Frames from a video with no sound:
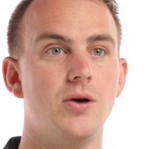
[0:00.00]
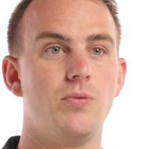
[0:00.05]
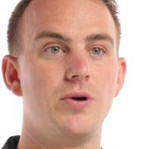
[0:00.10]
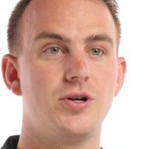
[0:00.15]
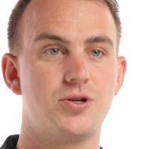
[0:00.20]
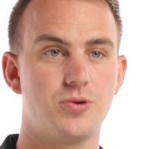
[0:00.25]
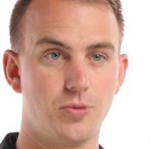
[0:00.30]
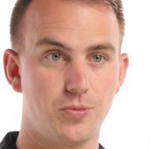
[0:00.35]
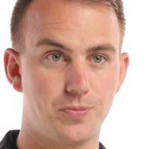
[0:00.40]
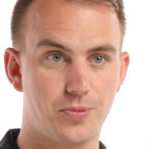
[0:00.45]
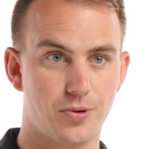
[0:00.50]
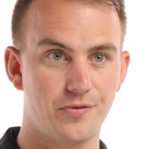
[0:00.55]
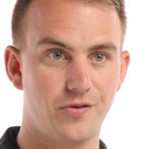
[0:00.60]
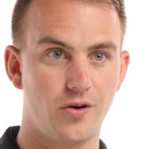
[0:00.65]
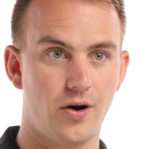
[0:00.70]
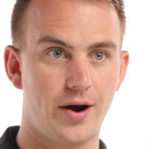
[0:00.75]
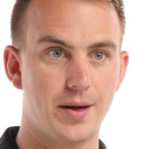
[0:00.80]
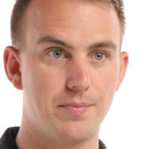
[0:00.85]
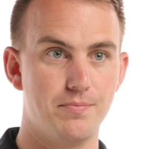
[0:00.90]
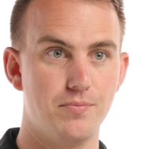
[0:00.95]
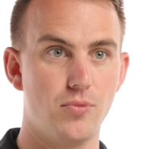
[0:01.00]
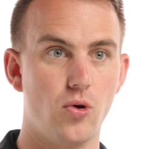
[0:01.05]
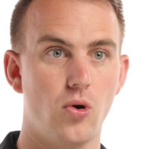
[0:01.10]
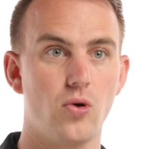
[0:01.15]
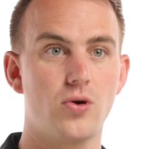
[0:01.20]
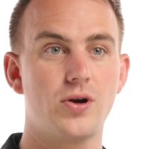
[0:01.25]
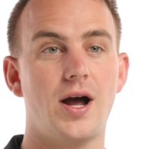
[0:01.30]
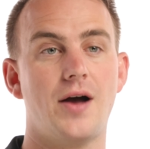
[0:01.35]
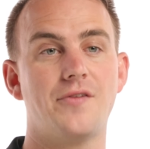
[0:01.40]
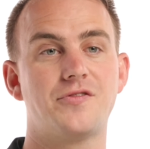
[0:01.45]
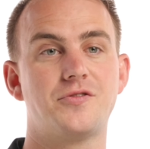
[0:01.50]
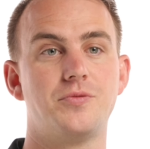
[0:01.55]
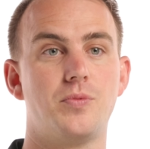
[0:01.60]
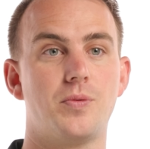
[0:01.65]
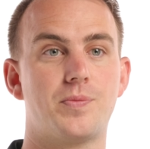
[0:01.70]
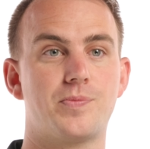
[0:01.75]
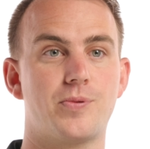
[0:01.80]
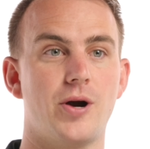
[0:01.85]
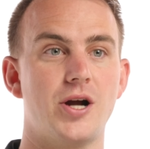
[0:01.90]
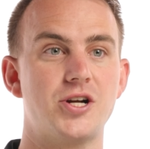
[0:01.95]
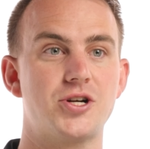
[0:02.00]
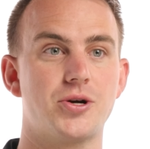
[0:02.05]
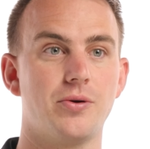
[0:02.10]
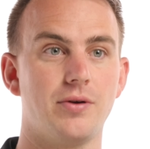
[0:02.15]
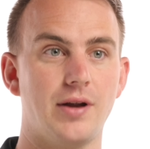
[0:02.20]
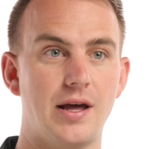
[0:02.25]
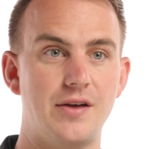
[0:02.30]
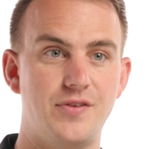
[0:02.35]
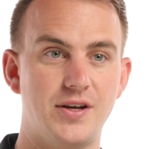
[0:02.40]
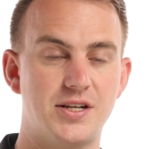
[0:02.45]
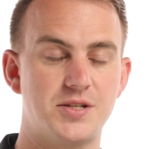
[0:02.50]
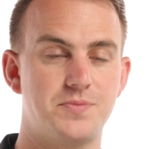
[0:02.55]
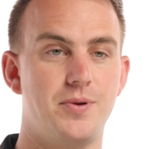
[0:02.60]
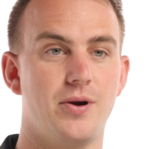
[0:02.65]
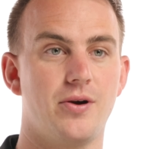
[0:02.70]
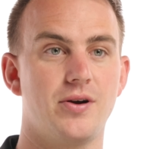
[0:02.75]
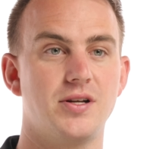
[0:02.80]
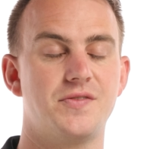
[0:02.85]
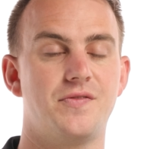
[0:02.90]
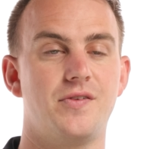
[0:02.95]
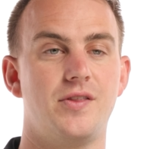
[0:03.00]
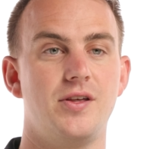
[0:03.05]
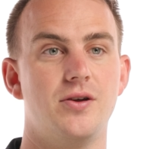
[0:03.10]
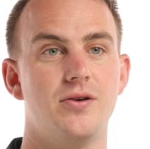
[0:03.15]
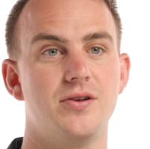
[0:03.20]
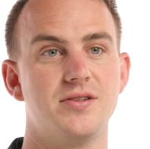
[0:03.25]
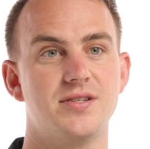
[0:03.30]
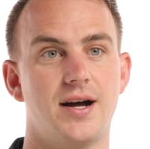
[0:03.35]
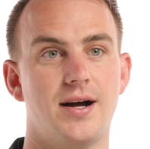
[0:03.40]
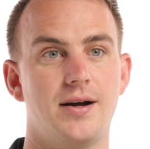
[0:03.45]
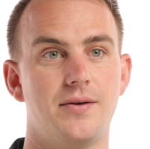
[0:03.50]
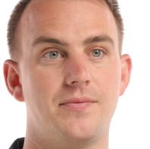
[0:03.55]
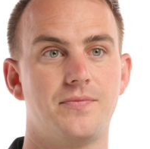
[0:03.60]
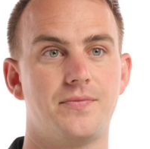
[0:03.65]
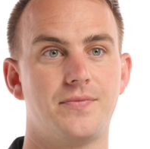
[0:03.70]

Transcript: which will provide a more comfortable pressure relief experience for the user.